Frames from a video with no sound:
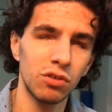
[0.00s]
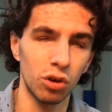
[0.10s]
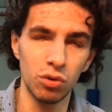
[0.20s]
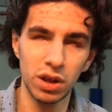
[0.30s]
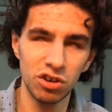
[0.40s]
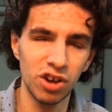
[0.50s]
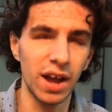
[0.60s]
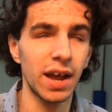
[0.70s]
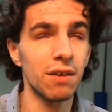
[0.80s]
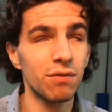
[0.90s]
So you get a
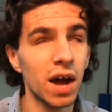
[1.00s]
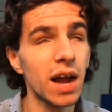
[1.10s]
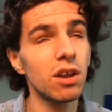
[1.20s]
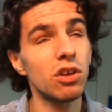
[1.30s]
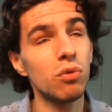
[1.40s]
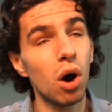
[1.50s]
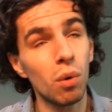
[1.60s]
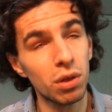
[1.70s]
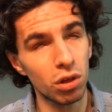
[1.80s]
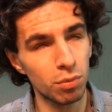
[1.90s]
check. If not, you
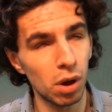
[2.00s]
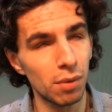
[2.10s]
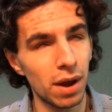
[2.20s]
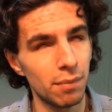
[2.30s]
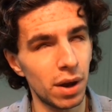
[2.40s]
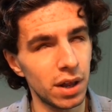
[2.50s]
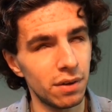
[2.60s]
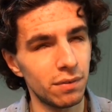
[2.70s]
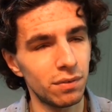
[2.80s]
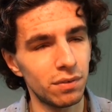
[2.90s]
owe us a small amount of
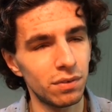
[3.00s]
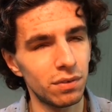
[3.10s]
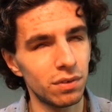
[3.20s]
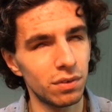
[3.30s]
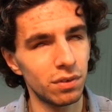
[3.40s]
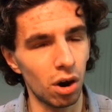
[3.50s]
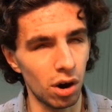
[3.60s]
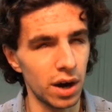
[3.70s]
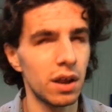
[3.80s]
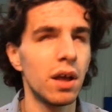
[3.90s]
money.
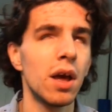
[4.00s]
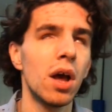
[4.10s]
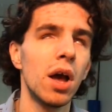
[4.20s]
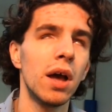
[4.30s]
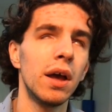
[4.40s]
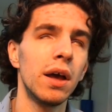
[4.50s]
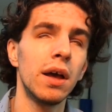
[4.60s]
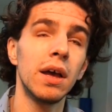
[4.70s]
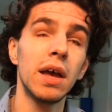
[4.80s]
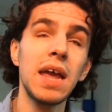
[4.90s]
All right.
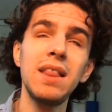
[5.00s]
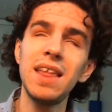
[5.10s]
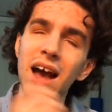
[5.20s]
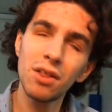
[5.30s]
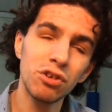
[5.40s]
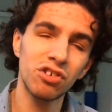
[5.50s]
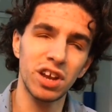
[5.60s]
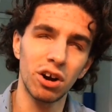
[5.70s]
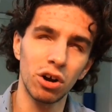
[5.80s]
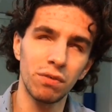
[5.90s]
In the other
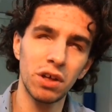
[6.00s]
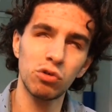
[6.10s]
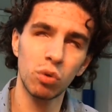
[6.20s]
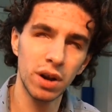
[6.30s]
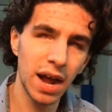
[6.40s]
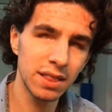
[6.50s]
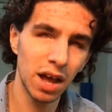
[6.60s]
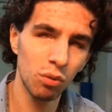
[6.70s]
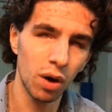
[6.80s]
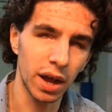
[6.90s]
scenario, if things were
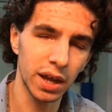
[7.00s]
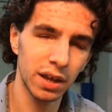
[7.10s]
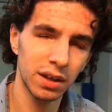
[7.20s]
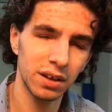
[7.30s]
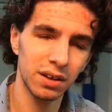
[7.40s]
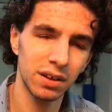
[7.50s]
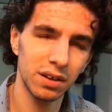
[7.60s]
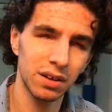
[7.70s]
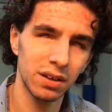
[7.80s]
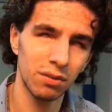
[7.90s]
not that way,
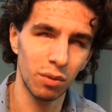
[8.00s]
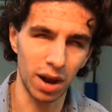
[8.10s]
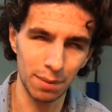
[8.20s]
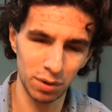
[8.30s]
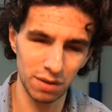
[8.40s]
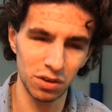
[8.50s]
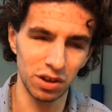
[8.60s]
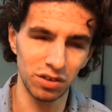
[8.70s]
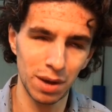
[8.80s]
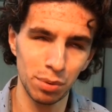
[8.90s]
what I'm giving
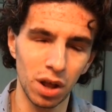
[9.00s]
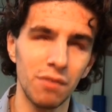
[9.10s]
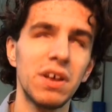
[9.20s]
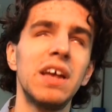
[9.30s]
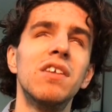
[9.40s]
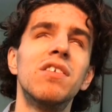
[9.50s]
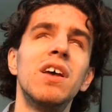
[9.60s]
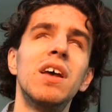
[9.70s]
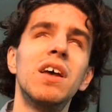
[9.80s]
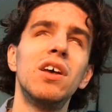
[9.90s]
the example of is